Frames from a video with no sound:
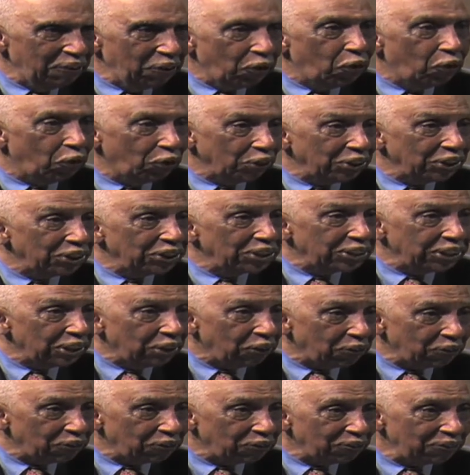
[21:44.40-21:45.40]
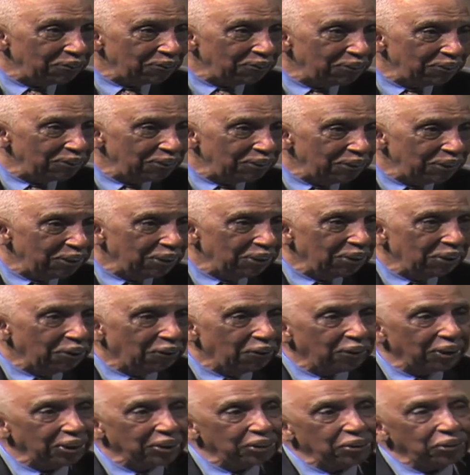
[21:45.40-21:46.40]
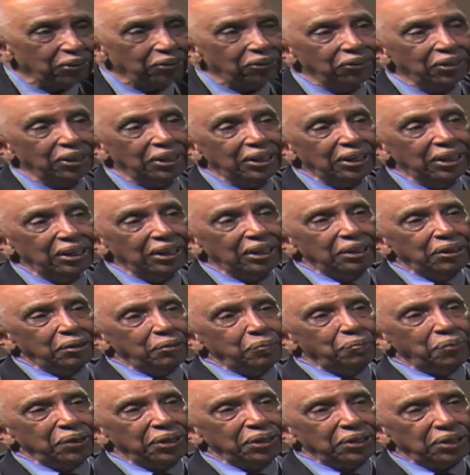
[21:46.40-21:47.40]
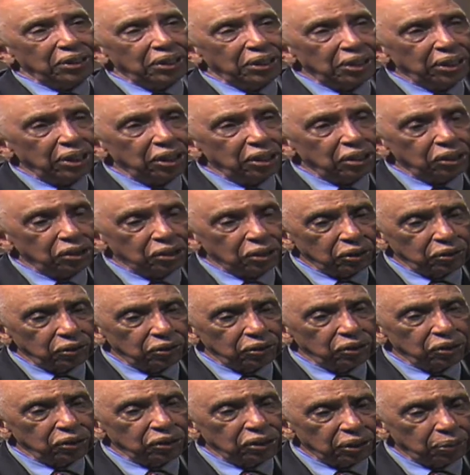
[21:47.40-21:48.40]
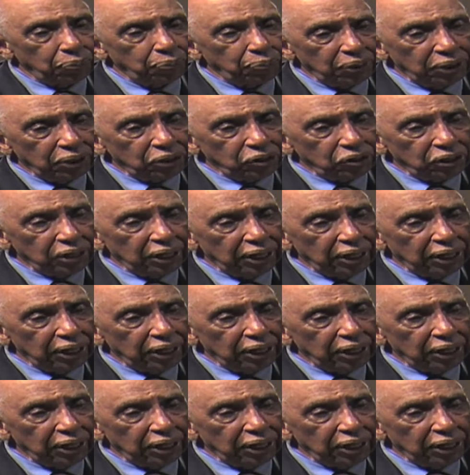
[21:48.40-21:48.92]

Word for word: on yes. yourself. Absolutely. You know, and so basically, it's a, just a pleasure